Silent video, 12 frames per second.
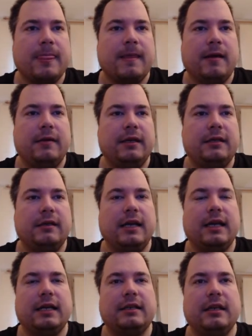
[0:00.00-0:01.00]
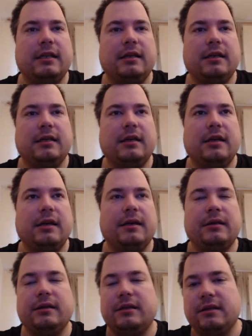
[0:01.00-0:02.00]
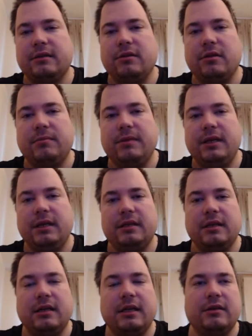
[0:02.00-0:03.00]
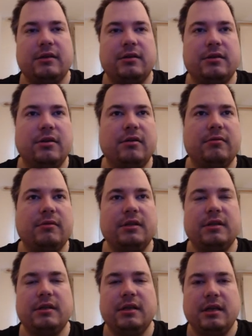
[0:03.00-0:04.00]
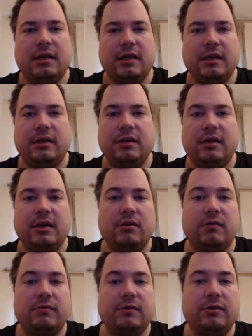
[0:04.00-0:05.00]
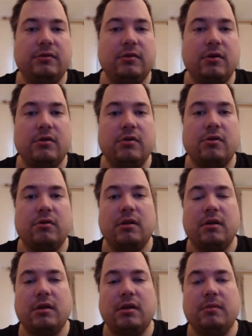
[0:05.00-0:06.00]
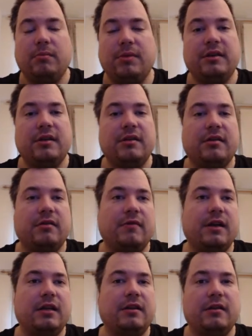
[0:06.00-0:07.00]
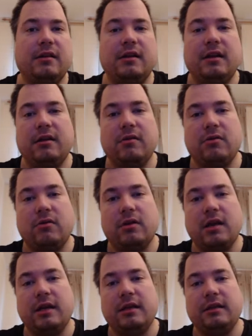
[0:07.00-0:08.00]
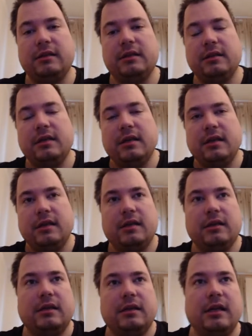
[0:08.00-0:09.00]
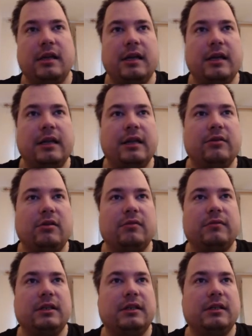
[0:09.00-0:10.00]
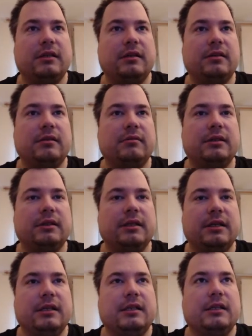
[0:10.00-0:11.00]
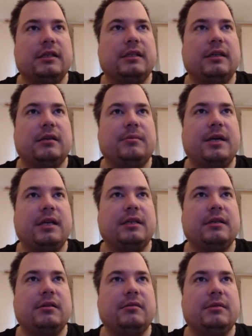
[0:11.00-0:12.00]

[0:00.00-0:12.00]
All right, so like I said, it's gonna be selling as a service that you can offer to local businesses, right? Local clients, to offer this as a service. Now the price is going to be